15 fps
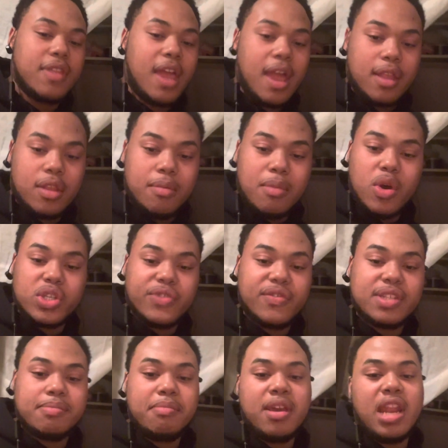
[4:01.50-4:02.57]
that most of
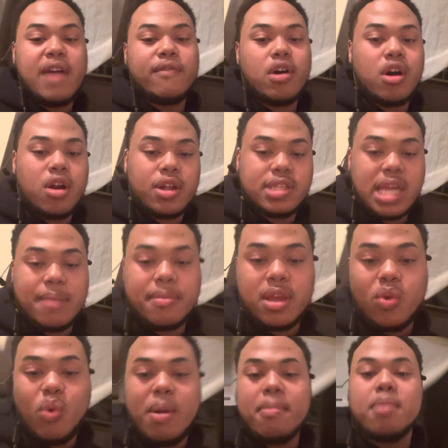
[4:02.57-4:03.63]
us men have a hard time
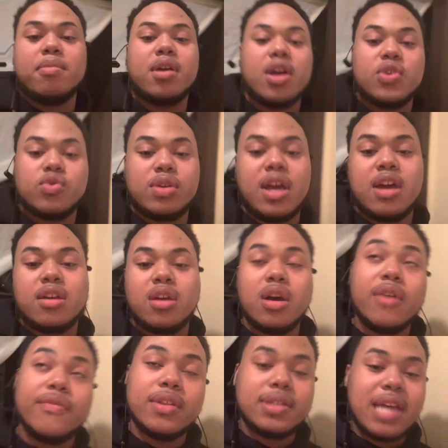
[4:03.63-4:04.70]
getting women because we're not
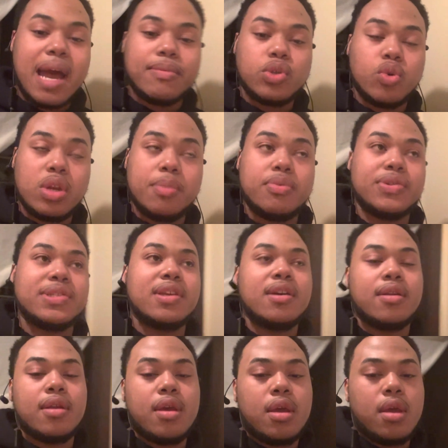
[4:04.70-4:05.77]
of the top
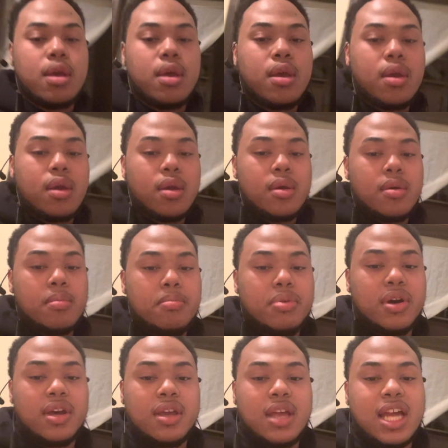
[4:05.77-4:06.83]
20%.
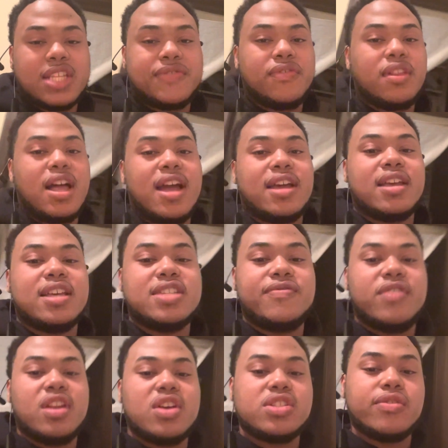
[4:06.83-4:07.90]
But I just feel like his
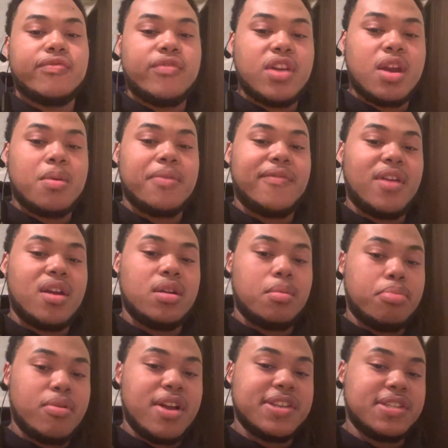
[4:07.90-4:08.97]
videos are very, very
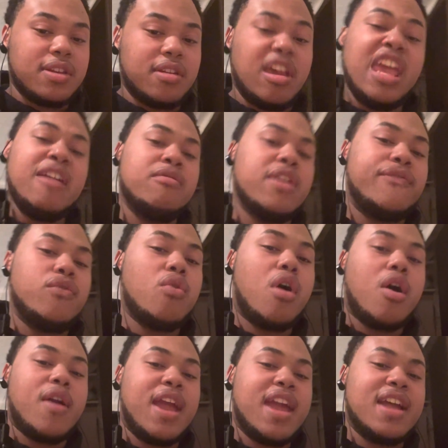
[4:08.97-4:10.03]
depressing. Even if you
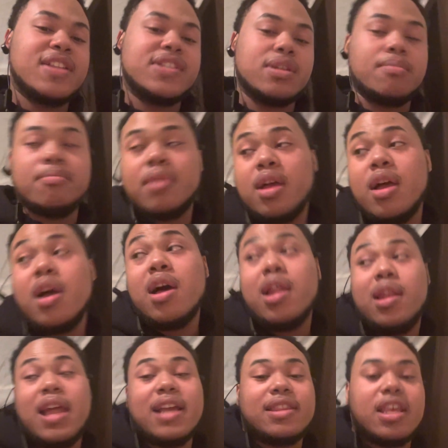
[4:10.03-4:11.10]
are handsome,
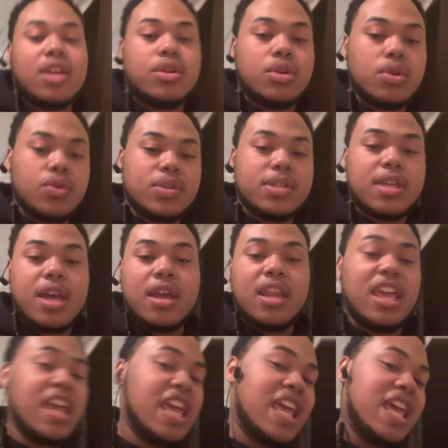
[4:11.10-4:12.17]
like that dude said,
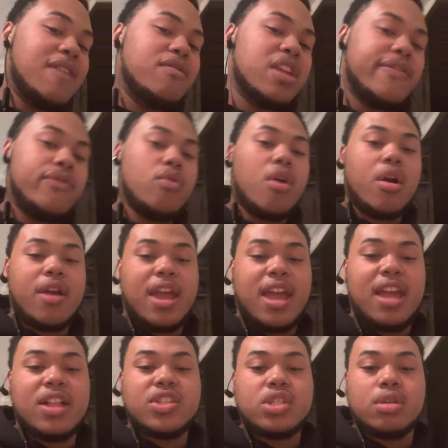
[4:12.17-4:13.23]
even if you are
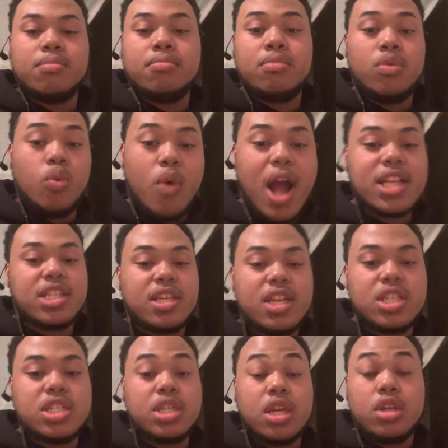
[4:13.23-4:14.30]
handsome, watching
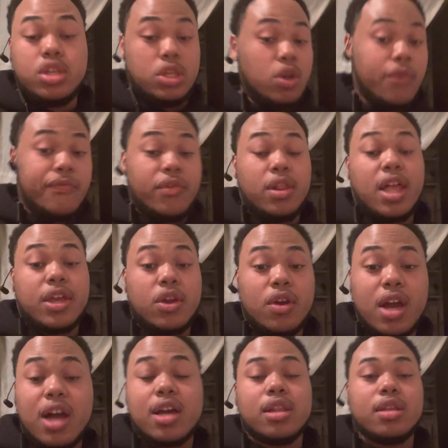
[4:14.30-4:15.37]
his shit, you'll feel like you're
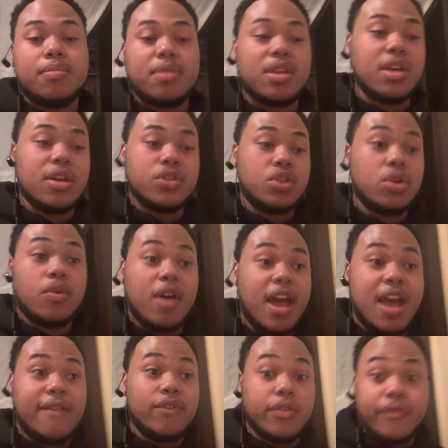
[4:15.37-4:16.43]
ugly because you don't
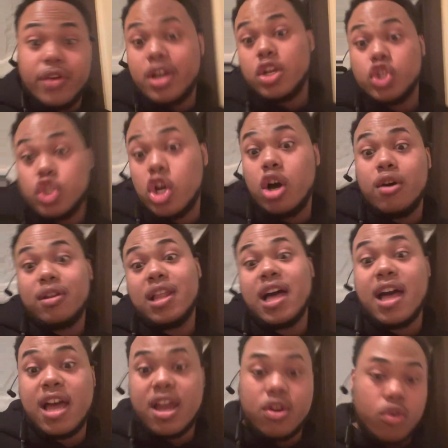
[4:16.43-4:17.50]
have the fucking
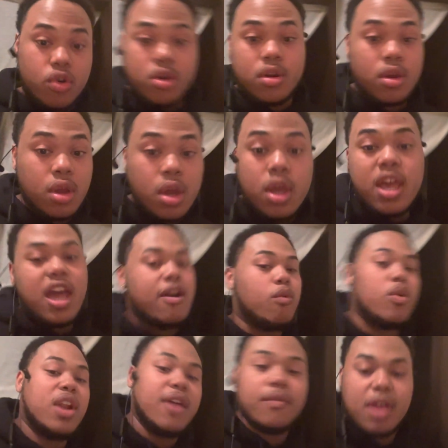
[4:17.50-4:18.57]
jawline or
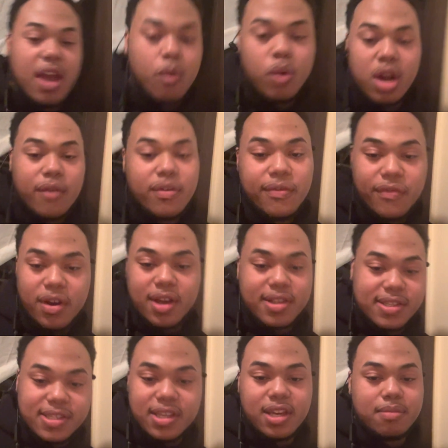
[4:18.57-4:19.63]
whatever he fucking
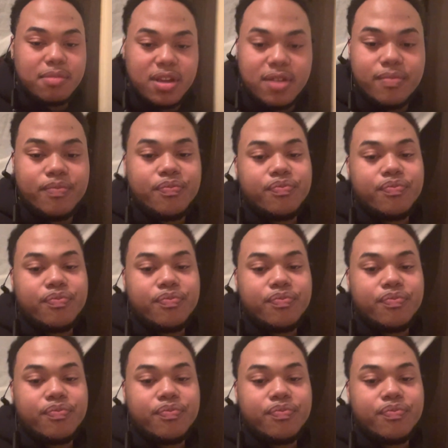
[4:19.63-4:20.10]
said, man.